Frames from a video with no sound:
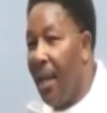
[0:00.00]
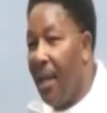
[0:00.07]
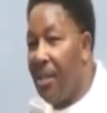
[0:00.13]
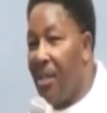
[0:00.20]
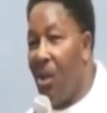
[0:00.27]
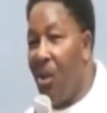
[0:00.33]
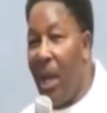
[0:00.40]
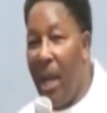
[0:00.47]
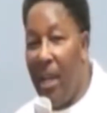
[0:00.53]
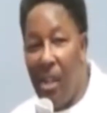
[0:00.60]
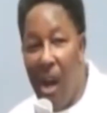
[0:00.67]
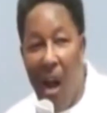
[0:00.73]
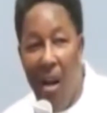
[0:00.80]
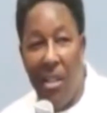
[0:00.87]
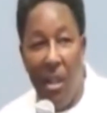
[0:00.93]
And so the
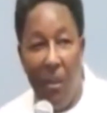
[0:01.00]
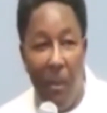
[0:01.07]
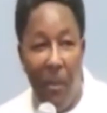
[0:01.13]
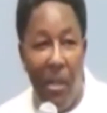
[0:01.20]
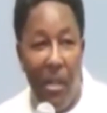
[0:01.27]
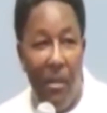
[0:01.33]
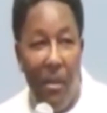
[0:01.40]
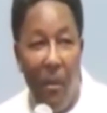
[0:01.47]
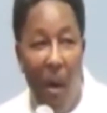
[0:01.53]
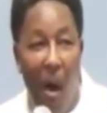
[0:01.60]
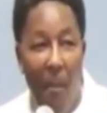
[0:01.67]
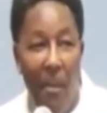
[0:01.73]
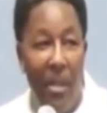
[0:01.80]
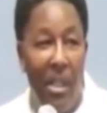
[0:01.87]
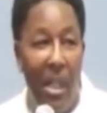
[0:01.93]
HR
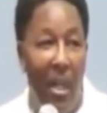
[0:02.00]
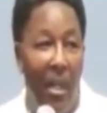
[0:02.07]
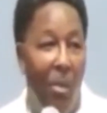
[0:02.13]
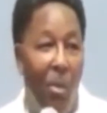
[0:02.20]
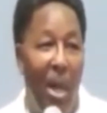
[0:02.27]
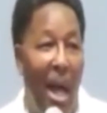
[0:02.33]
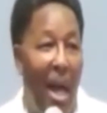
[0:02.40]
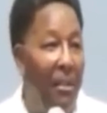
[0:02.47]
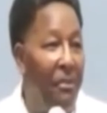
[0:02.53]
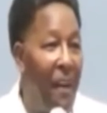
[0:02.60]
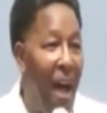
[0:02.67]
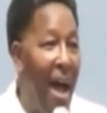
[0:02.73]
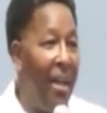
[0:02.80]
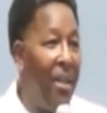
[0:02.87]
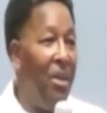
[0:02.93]
department is telling them, we got to
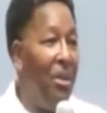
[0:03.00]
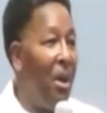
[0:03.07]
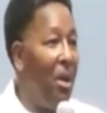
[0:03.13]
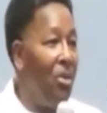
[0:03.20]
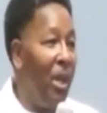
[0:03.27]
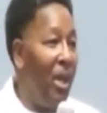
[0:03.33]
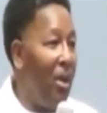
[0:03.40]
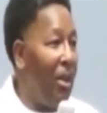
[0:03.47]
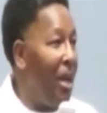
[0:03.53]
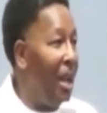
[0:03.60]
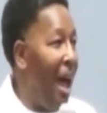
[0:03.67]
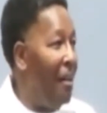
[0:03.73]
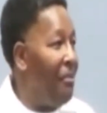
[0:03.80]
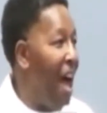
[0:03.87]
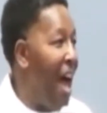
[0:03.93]
fire you because we don't
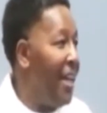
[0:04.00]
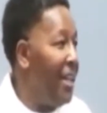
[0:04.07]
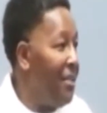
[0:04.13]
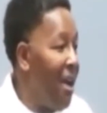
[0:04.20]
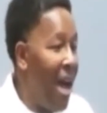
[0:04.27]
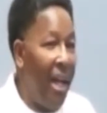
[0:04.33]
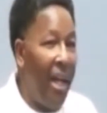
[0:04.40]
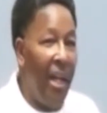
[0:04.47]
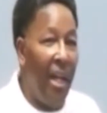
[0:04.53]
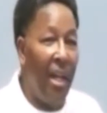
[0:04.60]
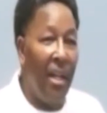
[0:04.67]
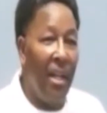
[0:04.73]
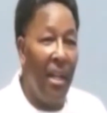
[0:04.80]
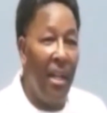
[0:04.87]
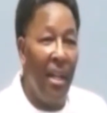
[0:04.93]
allow fighting around here.
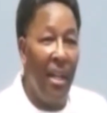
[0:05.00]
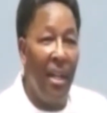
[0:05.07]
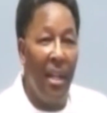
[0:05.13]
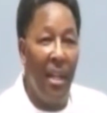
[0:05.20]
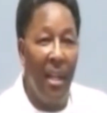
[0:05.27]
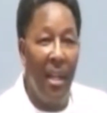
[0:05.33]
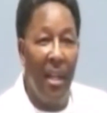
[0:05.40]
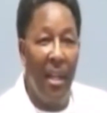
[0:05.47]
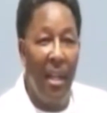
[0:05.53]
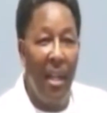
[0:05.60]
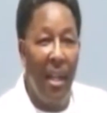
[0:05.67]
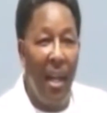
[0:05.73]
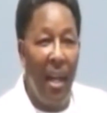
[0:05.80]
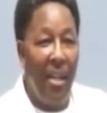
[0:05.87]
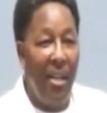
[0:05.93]

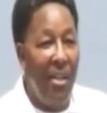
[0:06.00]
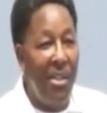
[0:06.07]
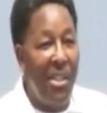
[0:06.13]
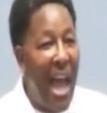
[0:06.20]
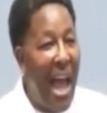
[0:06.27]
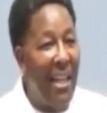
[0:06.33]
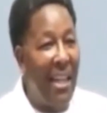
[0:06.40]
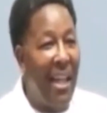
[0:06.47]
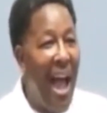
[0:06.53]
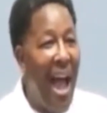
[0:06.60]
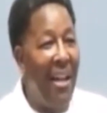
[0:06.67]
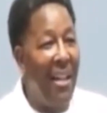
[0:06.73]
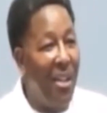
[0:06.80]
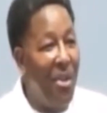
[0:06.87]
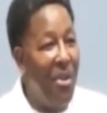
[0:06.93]
And you're a child of
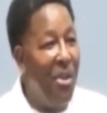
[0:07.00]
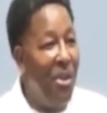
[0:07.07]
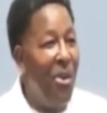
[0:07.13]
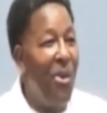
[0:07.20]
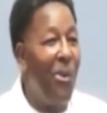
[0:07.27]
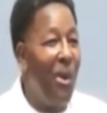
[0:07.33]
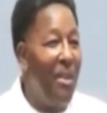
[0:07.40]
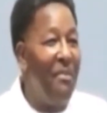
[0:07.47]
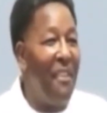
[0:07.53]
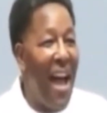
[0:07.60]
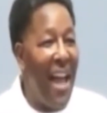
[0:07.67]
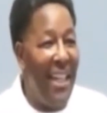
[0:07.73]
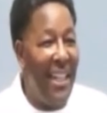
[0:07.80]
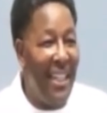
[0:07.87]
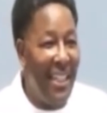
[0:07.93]
God and you the one
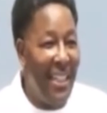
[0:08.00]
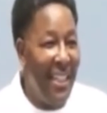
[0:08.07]
fighting.